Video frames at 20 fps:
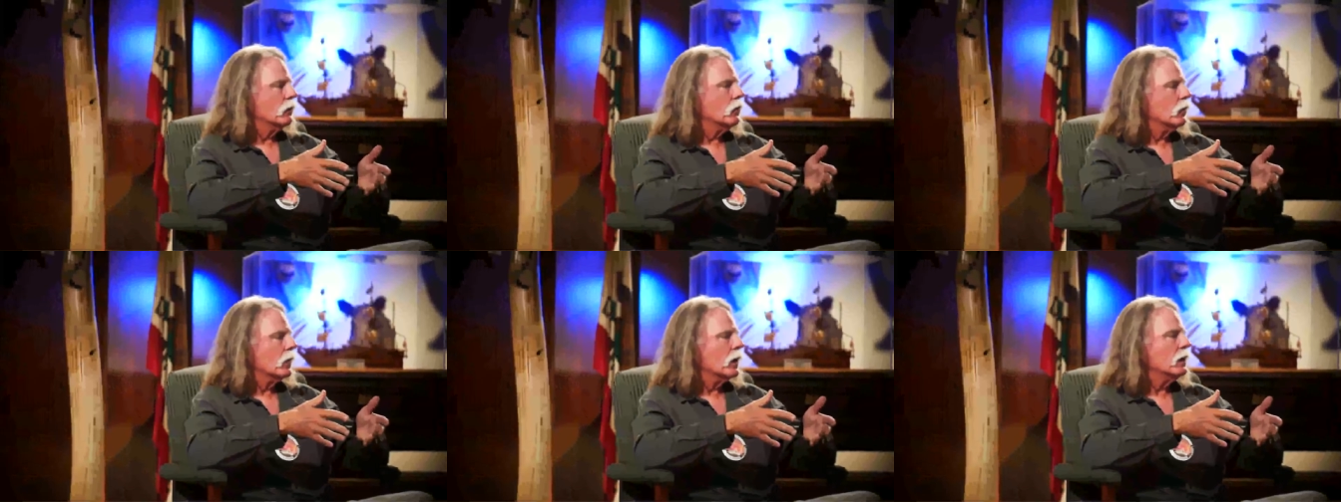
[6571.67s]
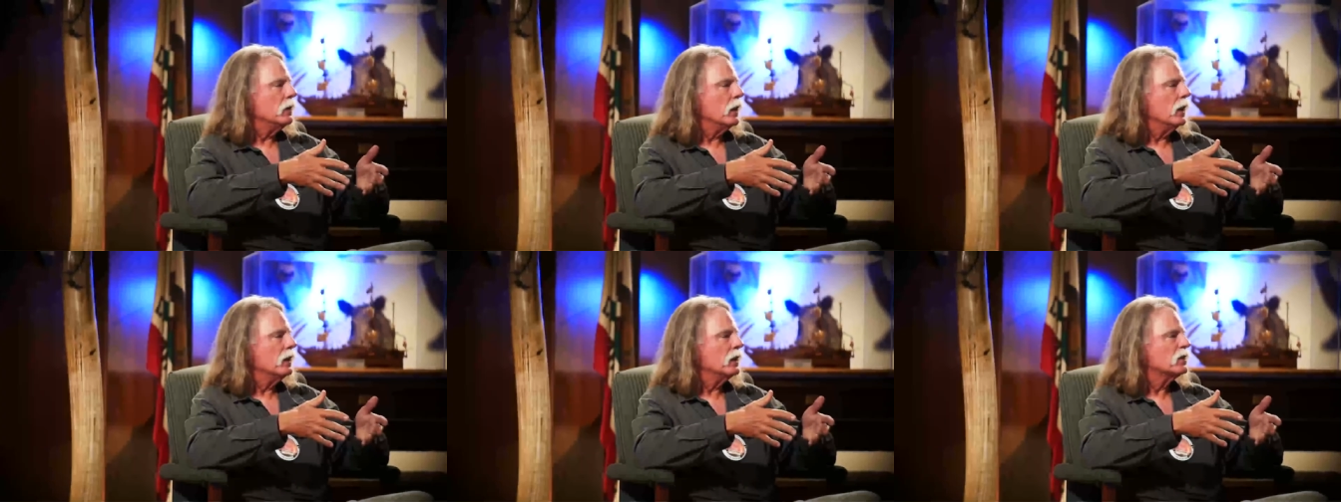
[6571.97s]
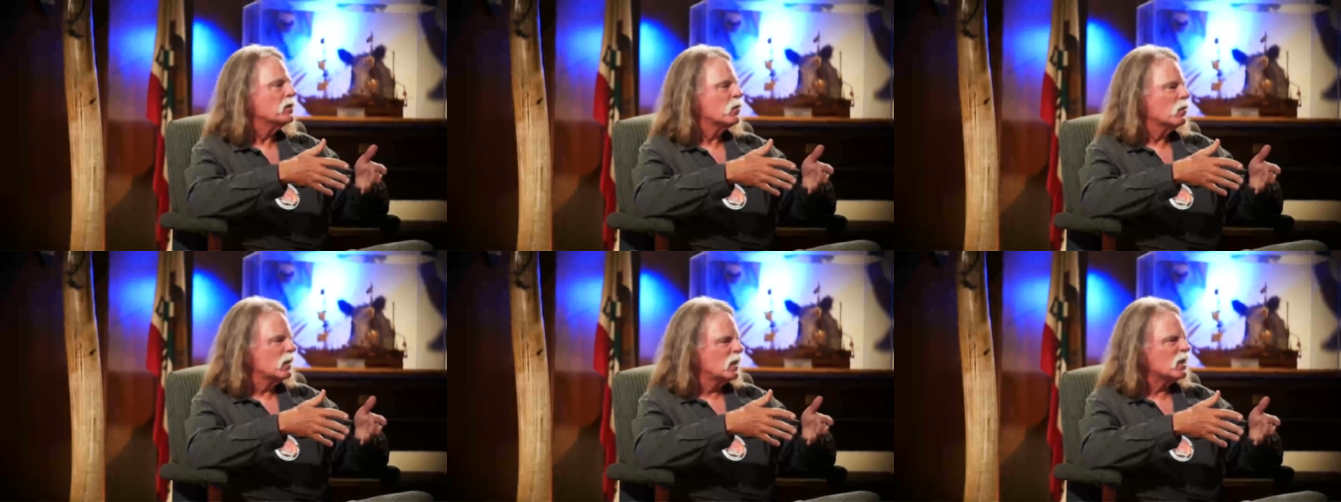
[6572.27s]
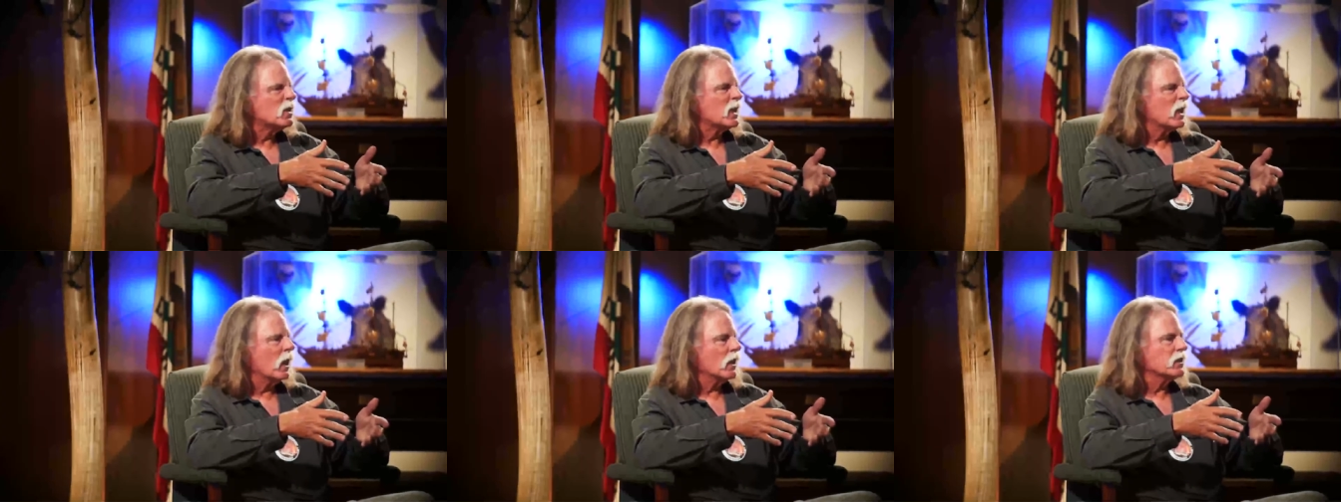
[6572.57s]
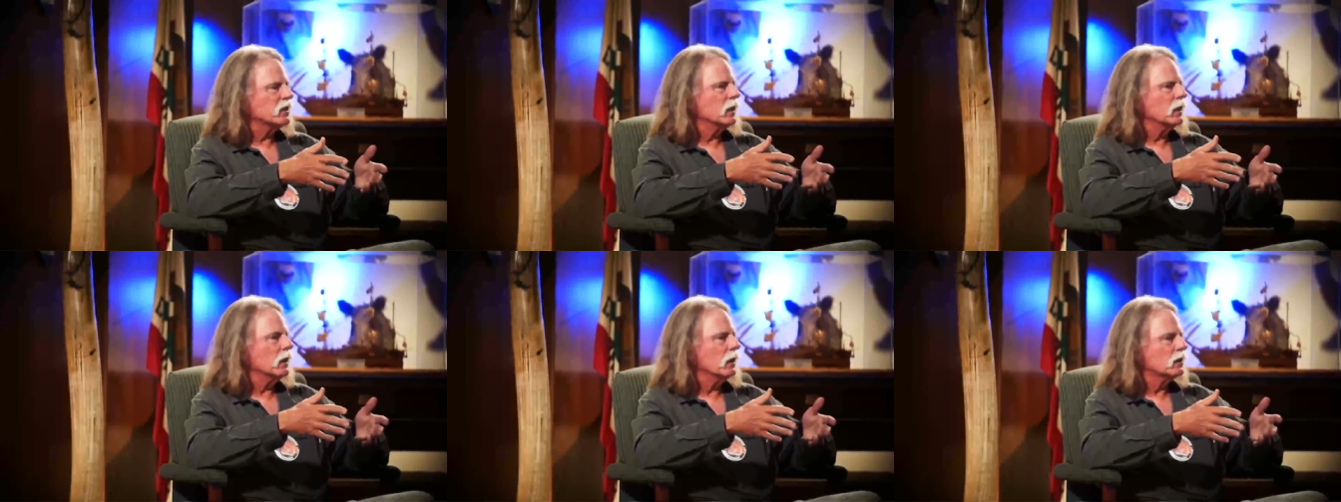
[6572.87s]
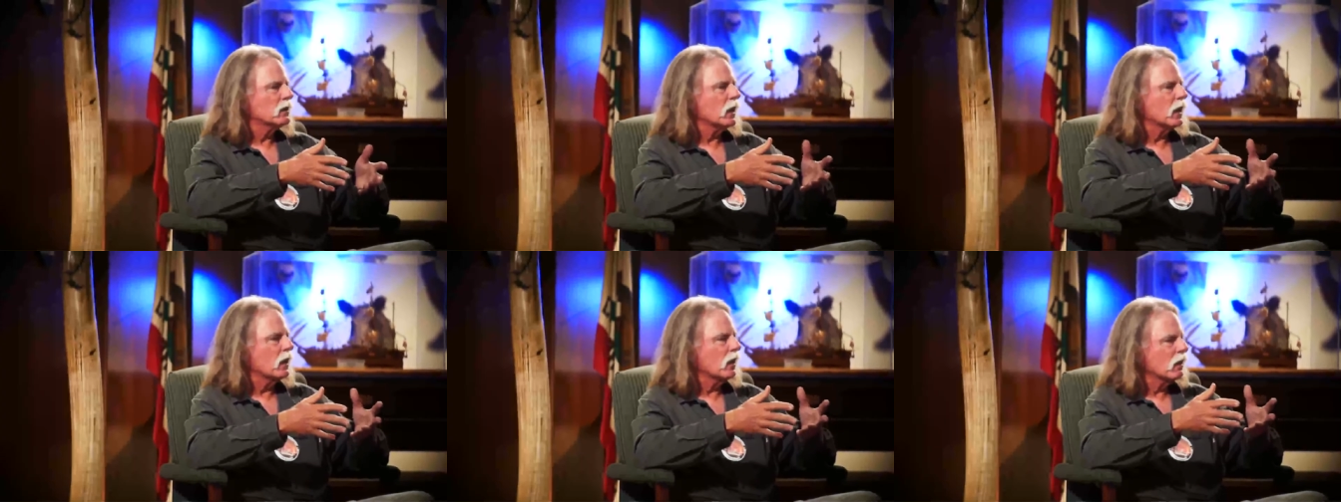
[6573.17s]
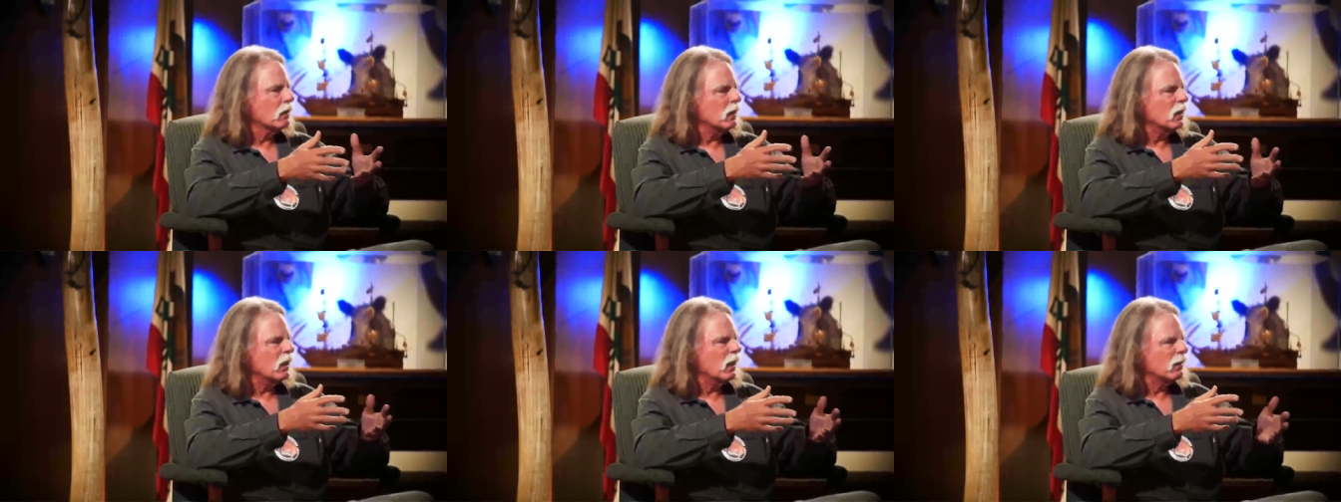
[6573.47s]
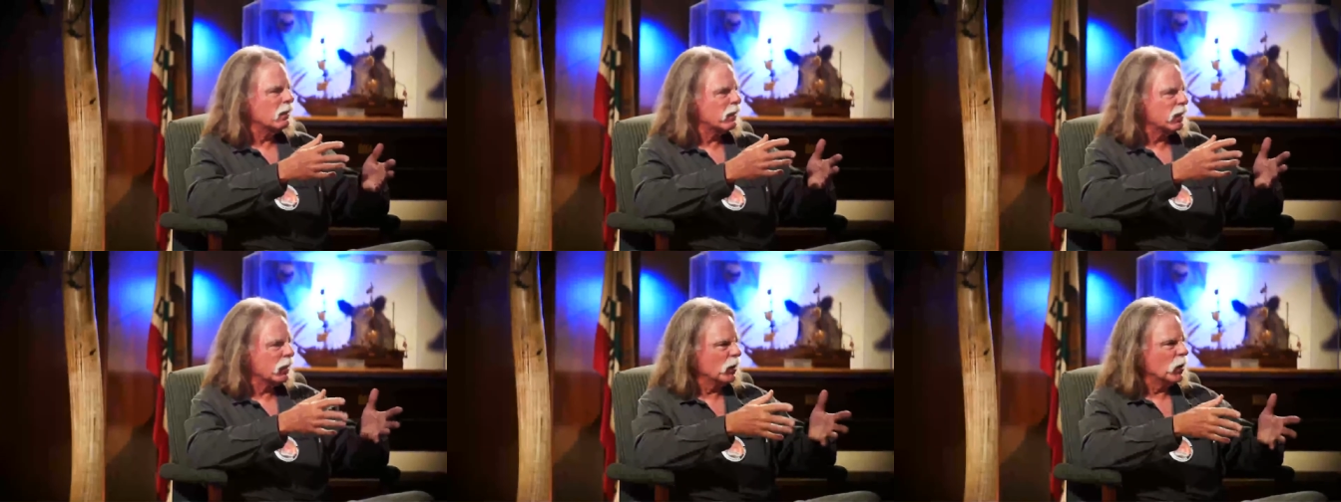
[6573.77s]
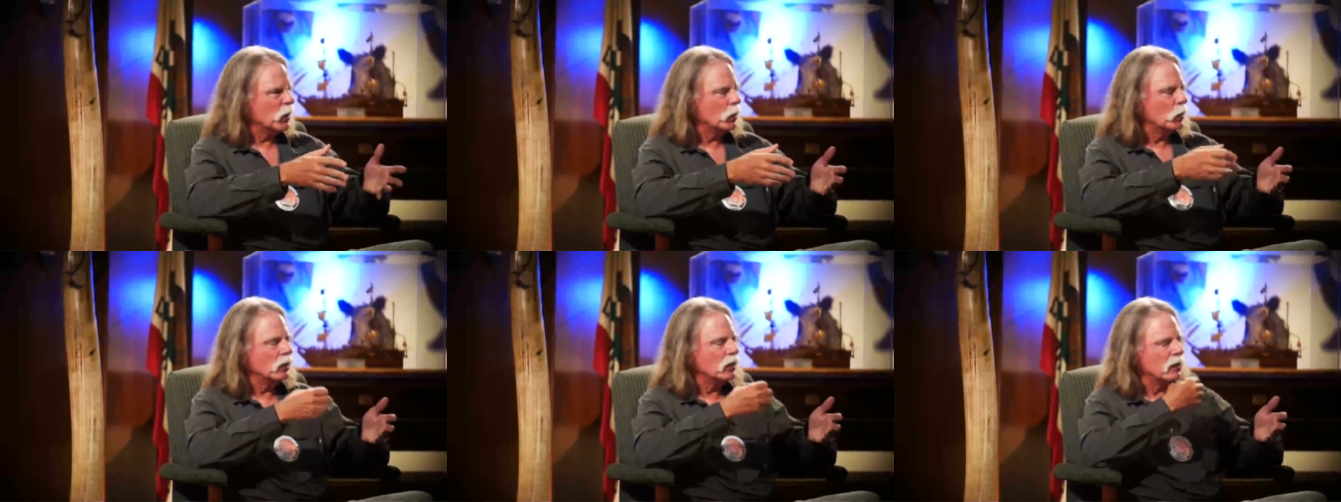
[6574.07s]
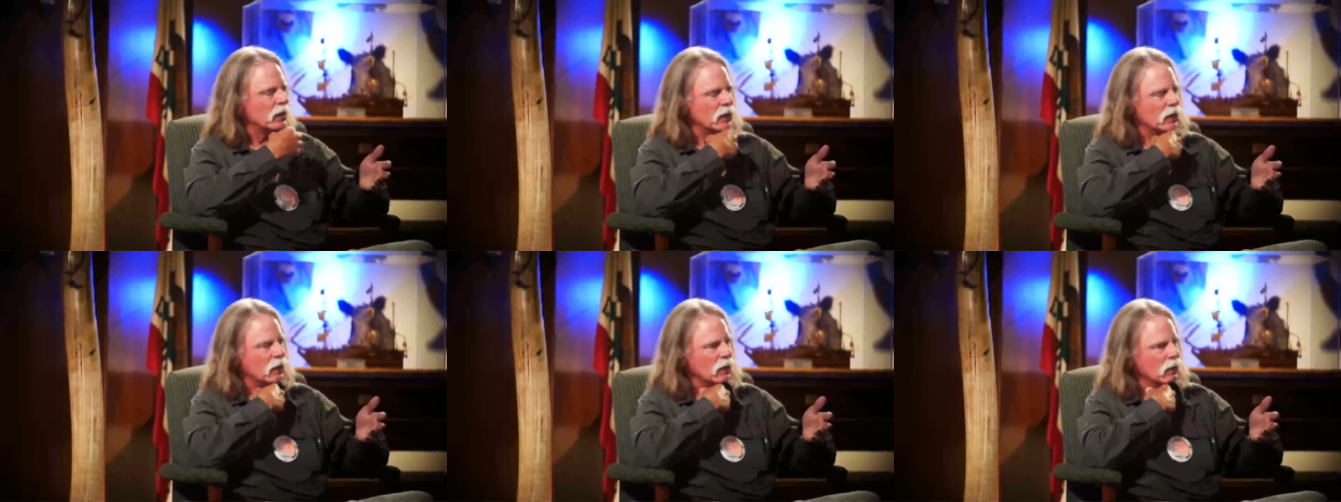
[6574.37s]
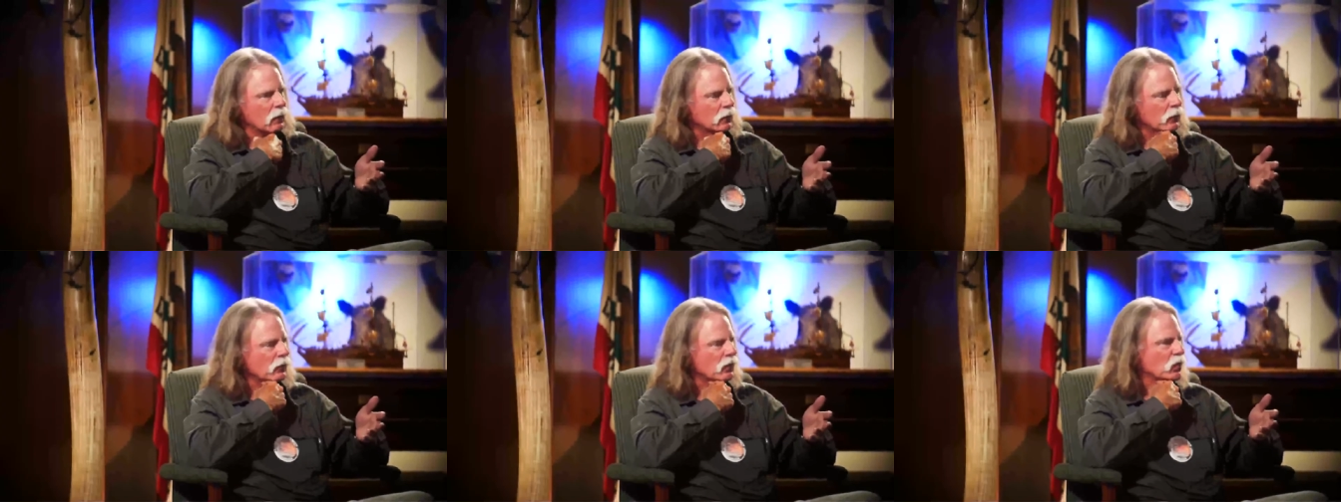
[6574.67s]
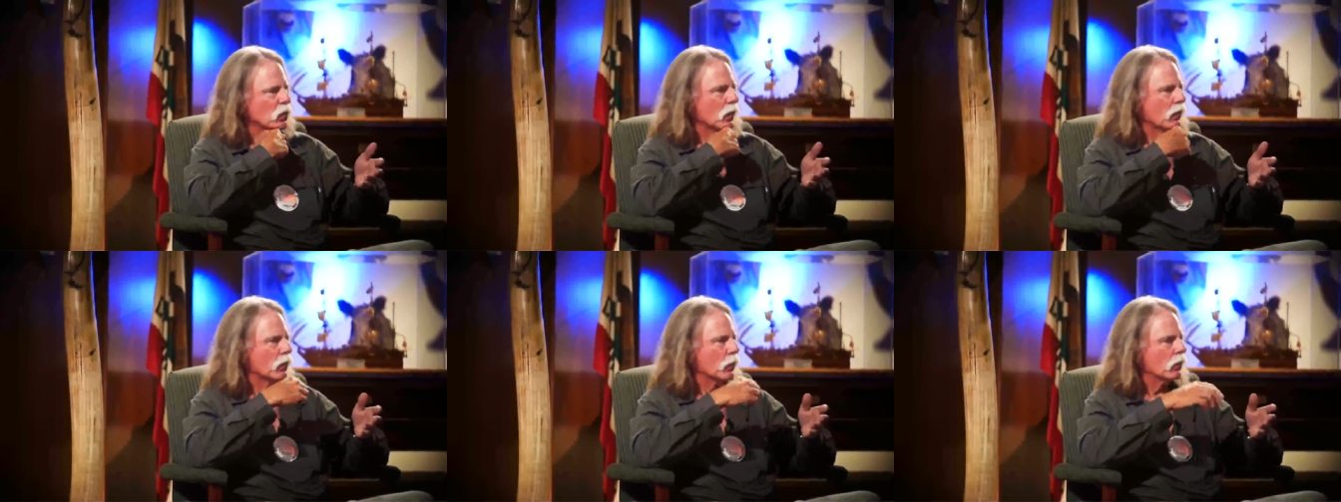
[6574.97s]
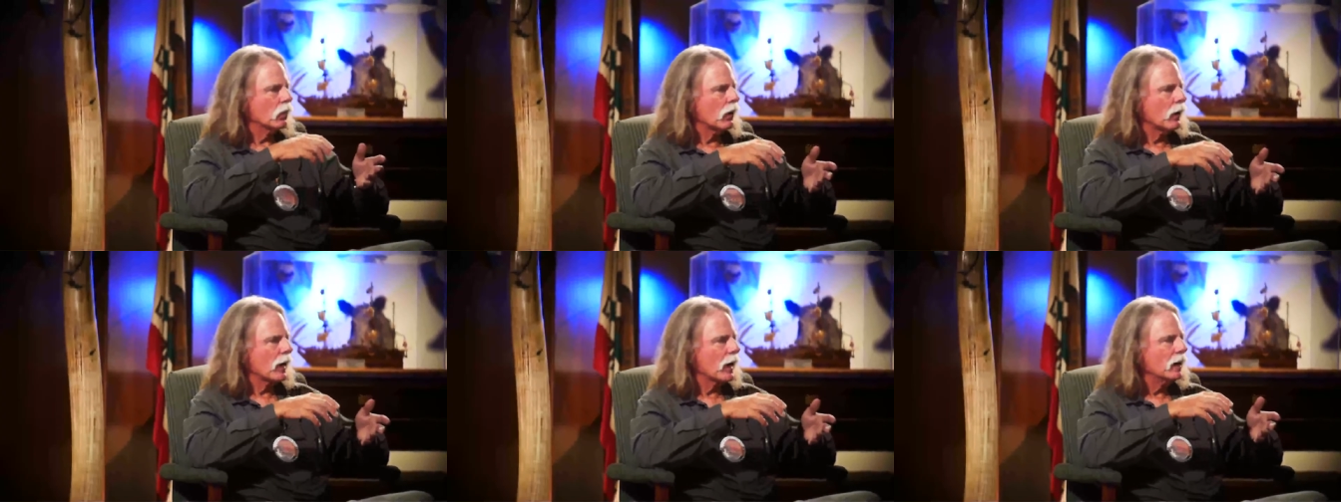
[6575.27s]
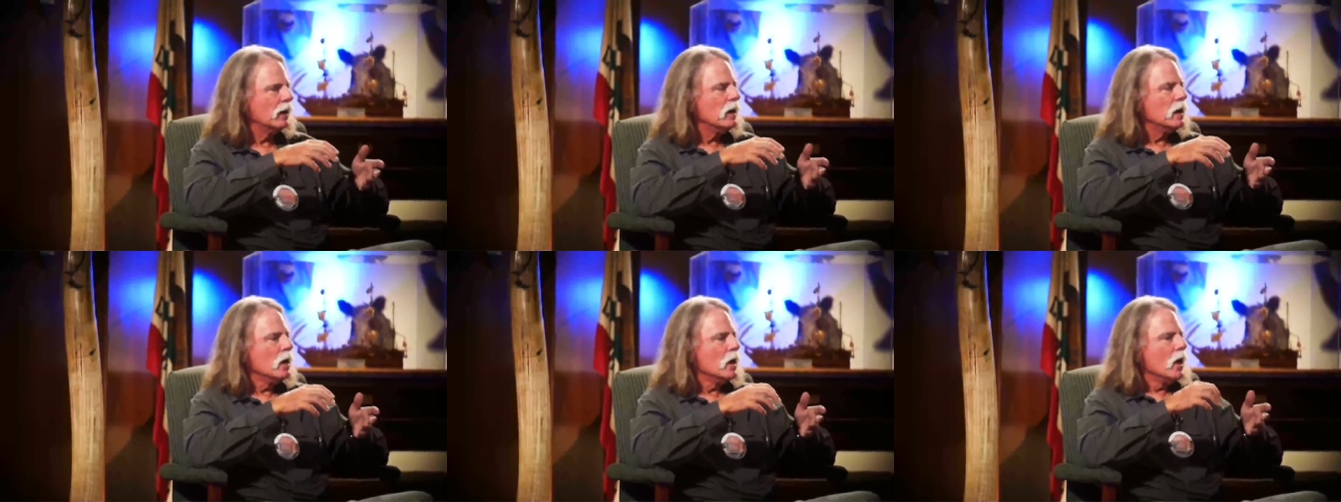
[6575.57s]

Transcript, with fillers: and, and it's disgusting. It's like a, a flu, you know, sore throat and all that.